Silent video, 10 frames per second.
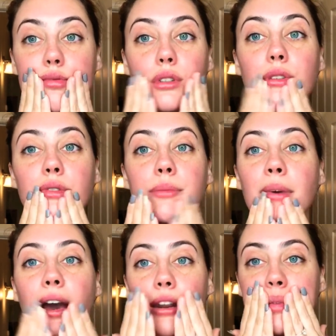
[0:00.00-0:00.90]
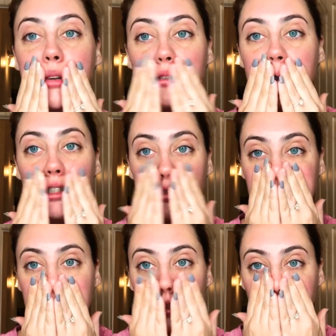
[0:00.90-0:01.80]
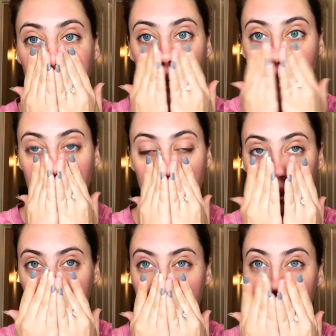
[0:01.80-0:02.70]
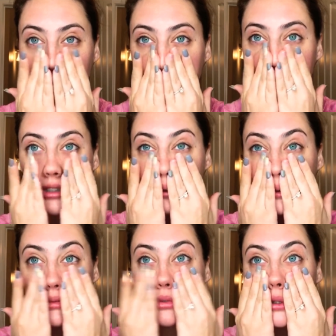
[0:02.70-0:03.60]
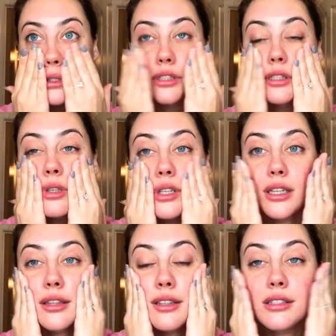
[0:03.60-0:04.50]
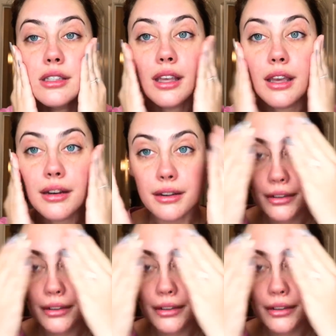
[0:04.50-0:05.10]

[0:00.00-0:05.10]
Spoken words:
Go in potty motions just to make sure it's really sinking in the skin.